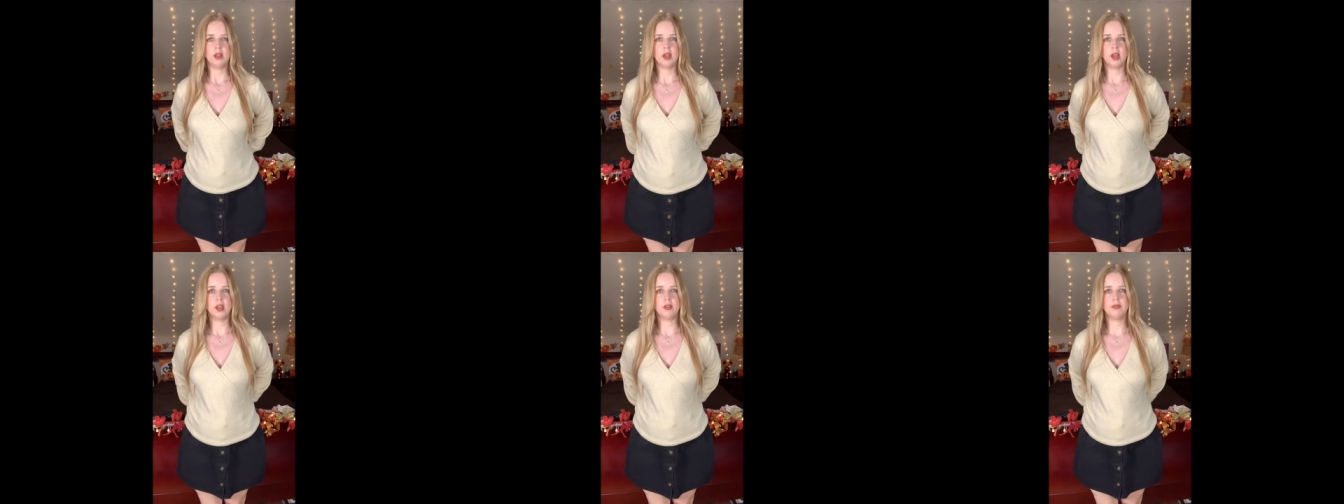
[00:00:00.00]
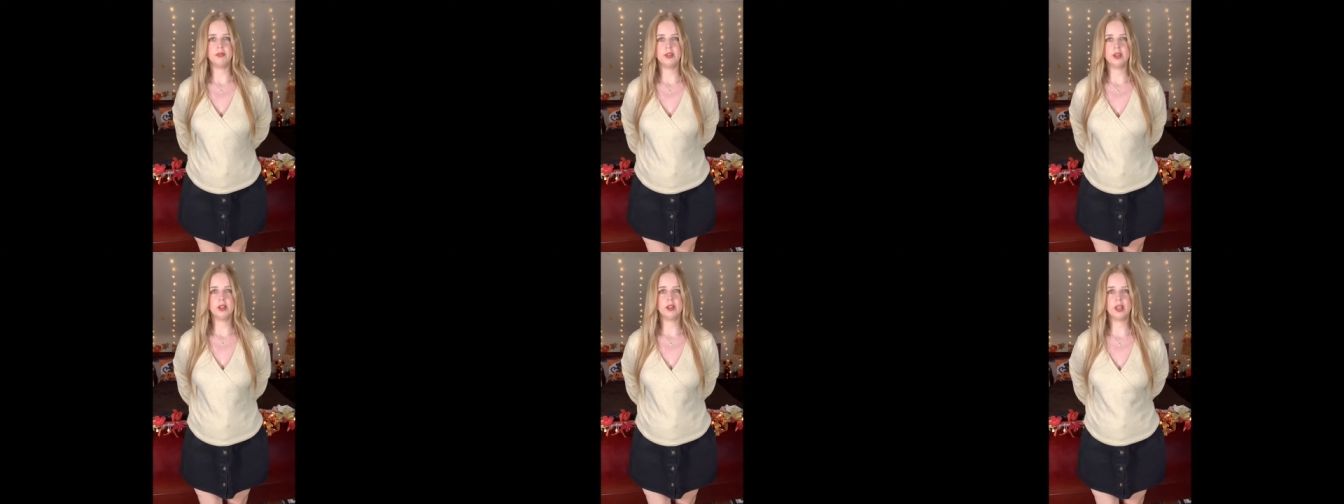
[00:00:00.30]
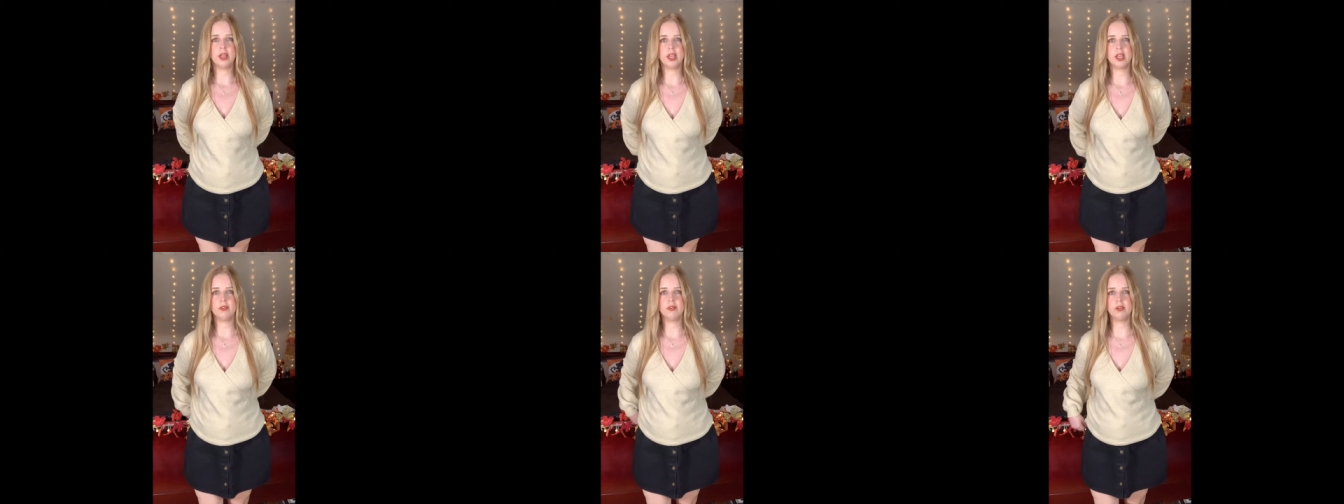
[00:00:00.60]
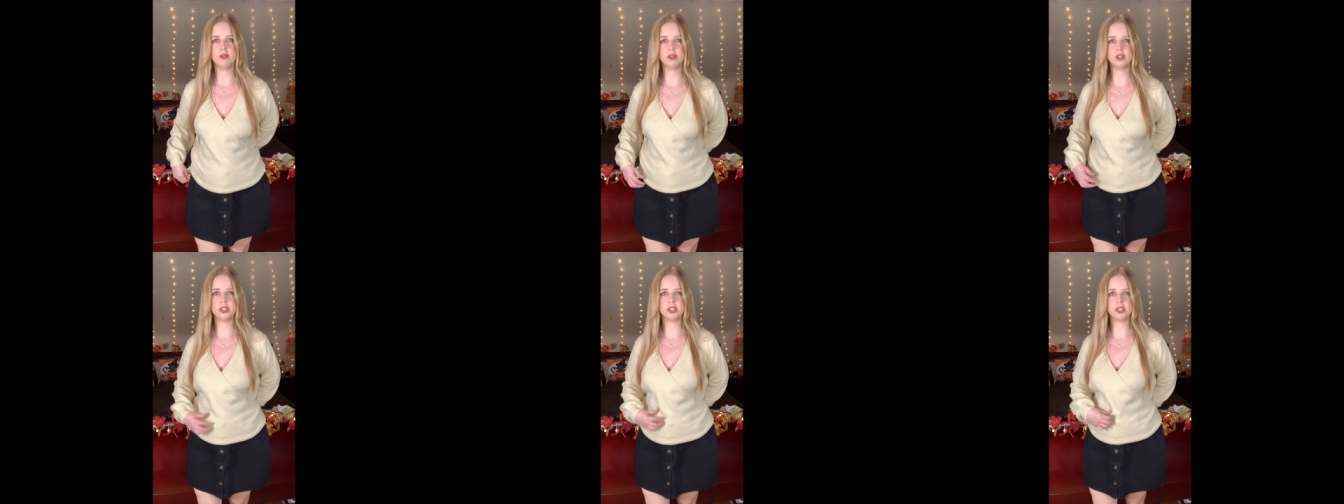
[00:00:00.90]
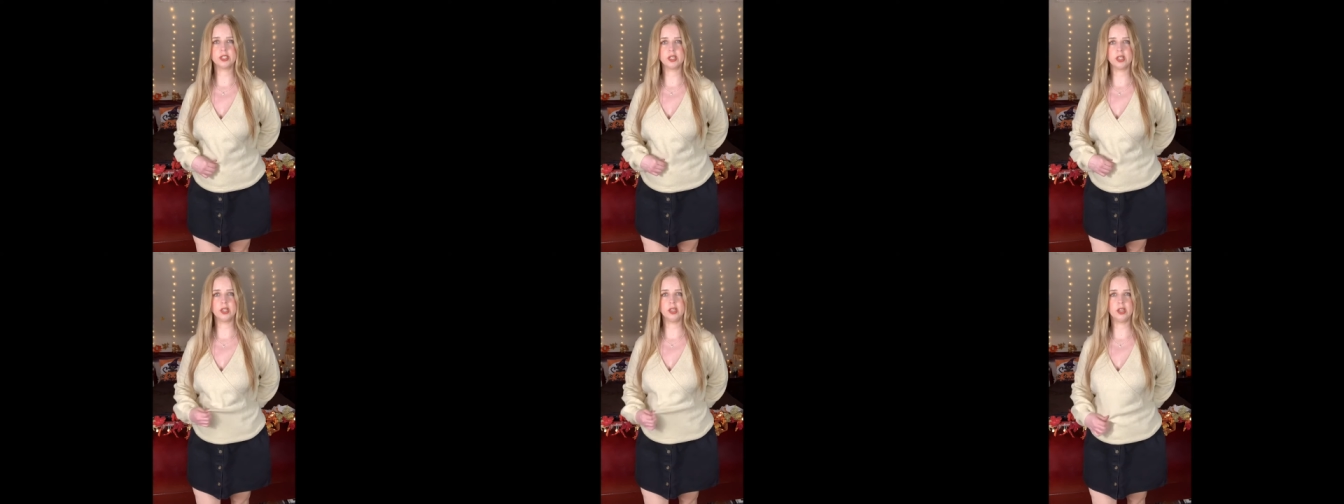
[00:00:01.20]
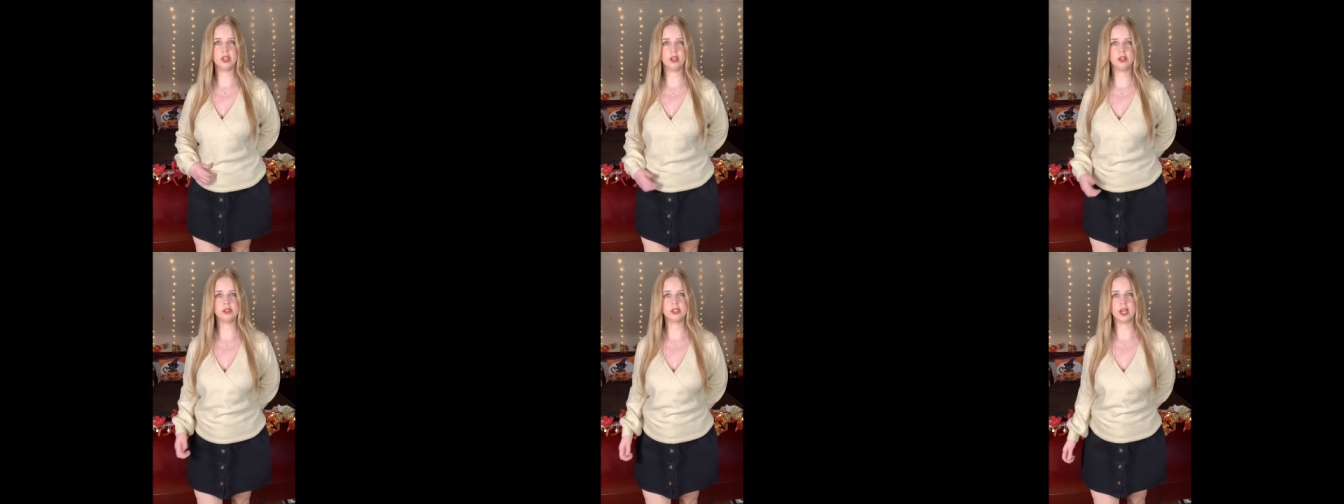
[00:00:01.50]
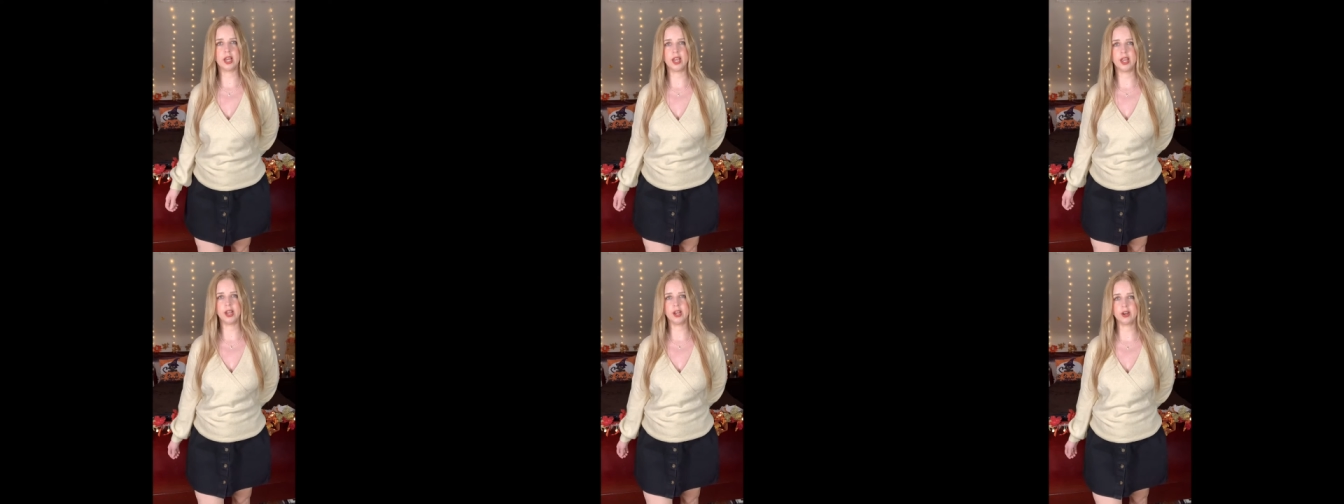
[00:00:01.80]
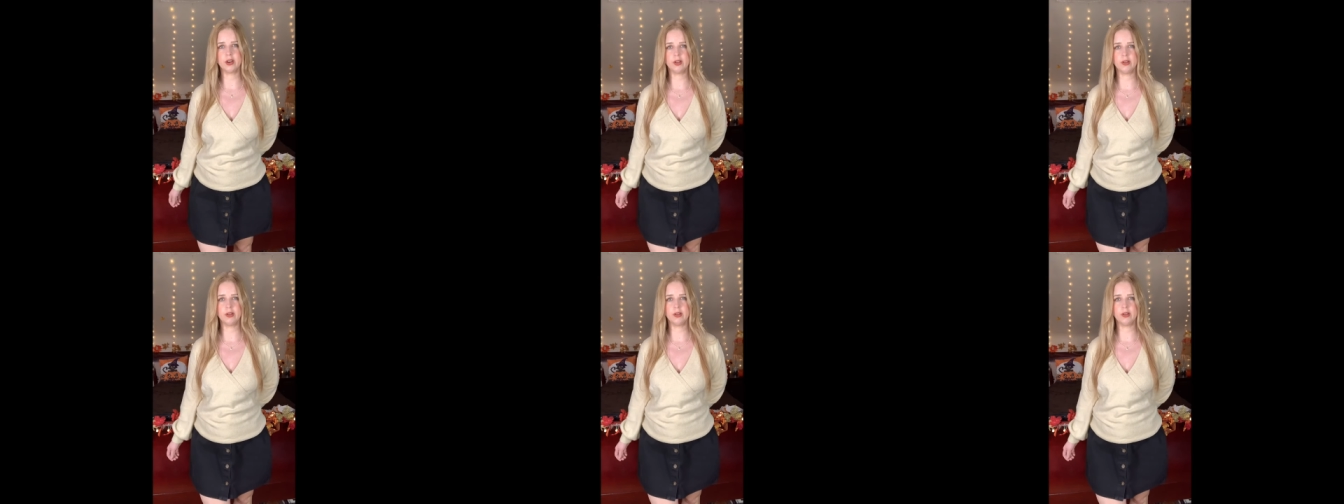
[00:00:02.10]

I feel like if it was just a little tighter,